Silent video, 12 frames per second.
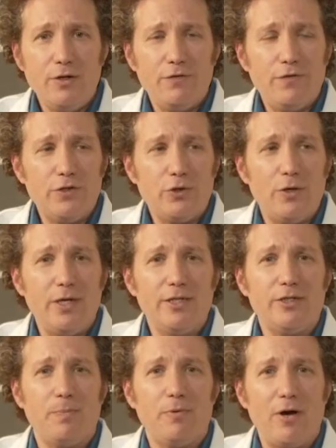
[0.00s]
fish oil
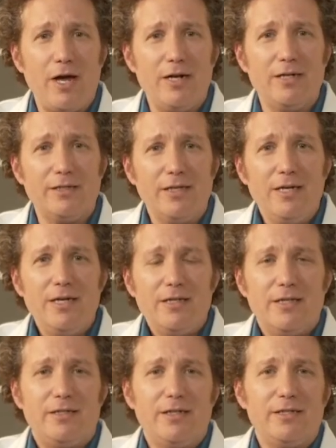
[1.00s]
is a product
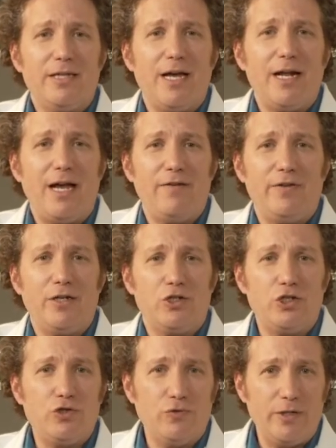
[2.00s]
that does not have an
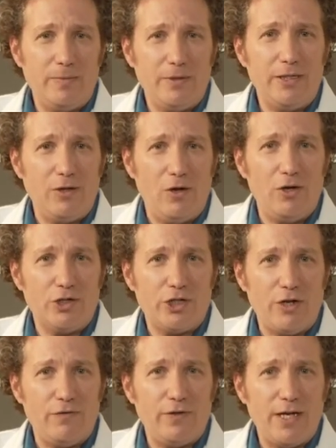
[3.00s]
extremely long shelf